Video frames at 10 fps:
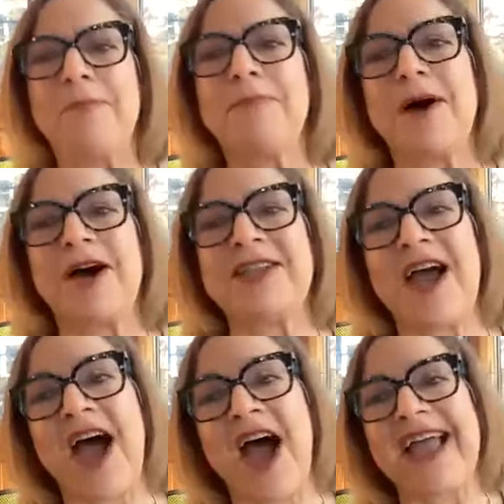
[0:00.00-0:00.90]
But
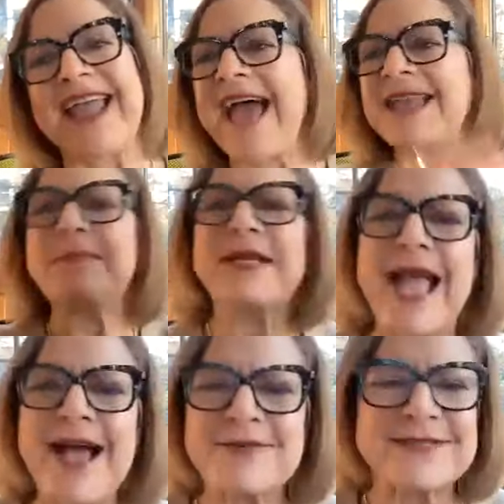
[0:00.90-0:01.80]
I had a
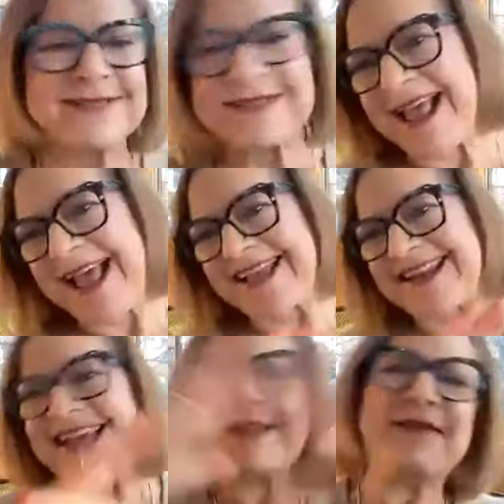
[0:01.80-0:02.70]
big house
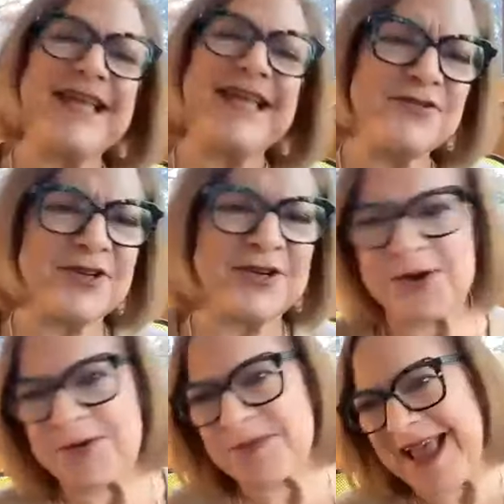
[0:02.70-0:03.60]
and I had a vacation
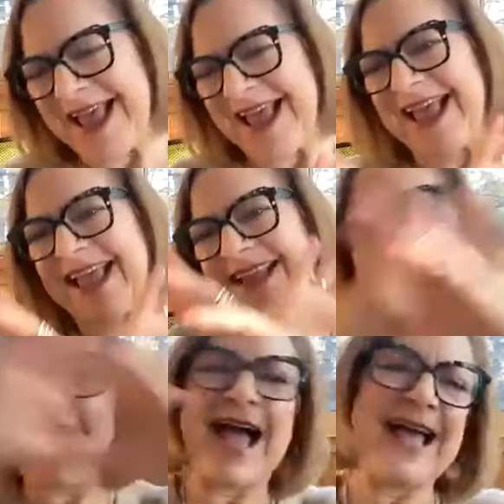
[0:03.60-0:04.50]
home
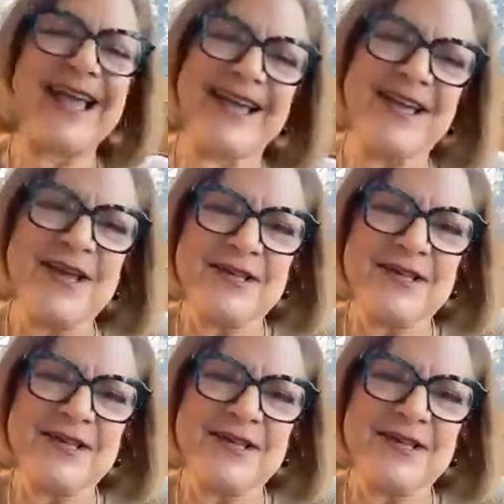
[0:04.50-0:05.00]
and I